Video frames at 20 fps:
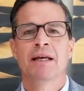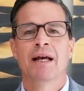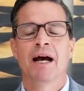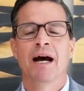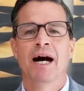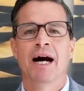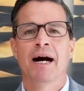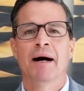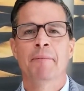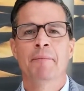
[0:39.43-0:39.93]

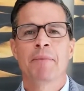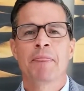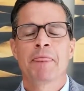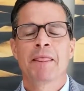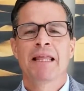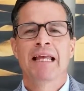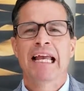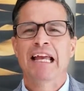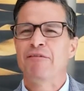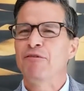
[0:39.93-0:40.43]
Um,
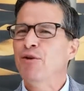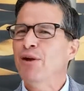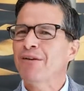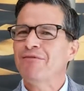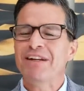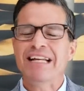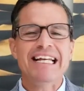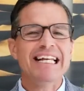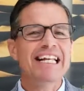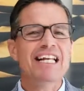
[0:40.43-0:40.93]
if you have
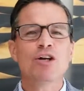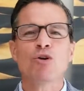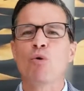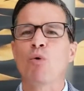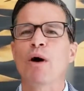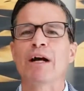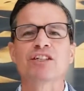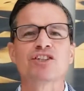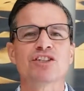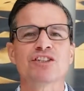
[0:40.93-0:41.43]
any
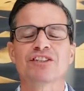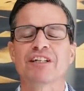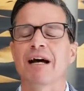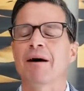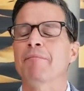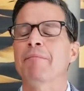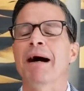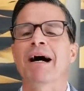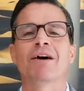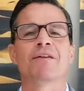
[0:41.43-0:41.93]
questions
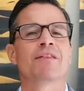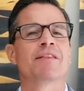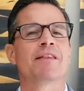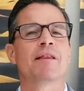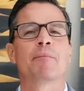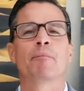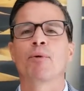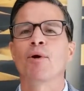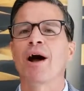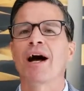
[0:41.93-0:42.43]
about the
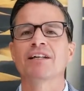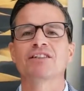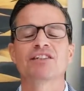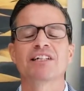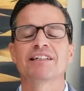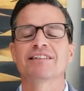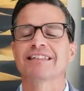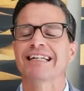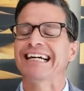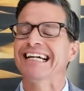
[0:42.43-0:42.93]

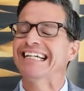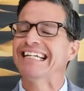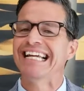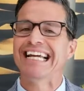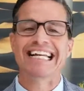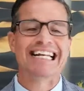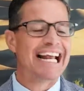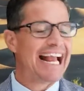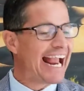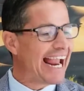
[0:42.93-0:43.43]
process,
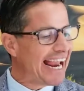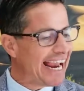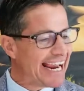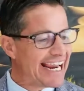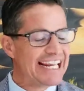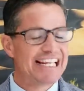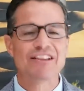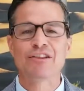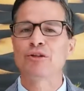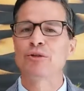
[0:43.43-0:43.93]
again,
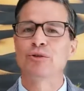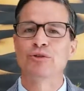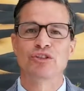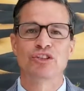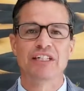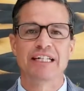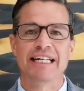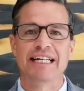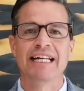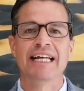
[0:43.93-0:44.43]
A through
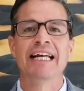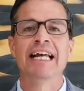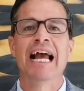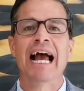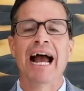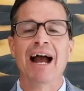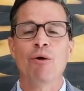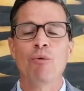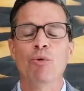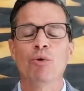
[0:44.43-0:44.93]
Z,
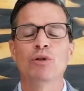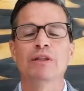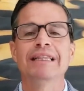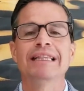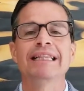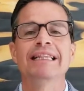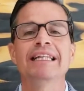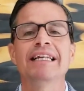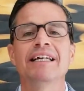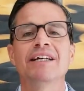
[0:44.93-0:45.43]
I will
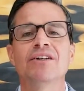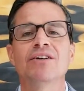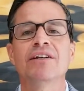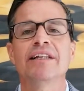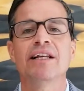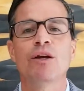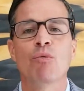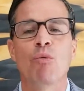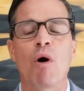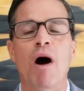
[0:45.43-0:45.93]

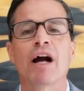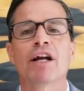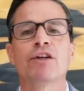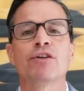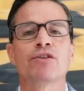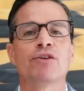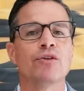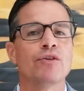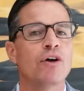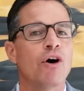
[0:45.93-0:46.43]
literally walk you
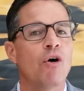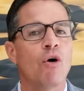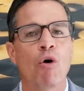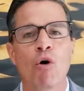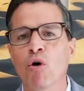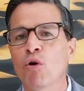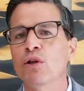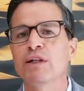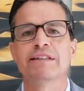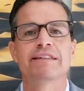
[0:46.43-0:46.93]
through the
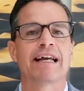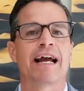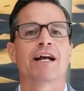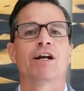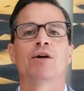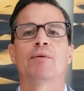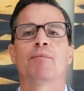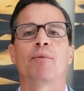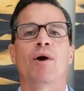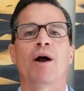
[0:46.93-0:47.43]
whole entire
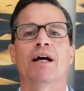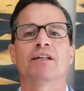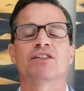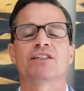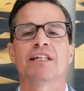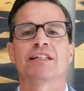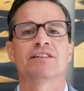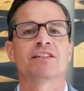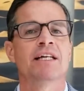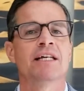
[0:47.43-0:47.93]

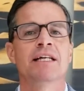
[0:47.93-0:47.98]
process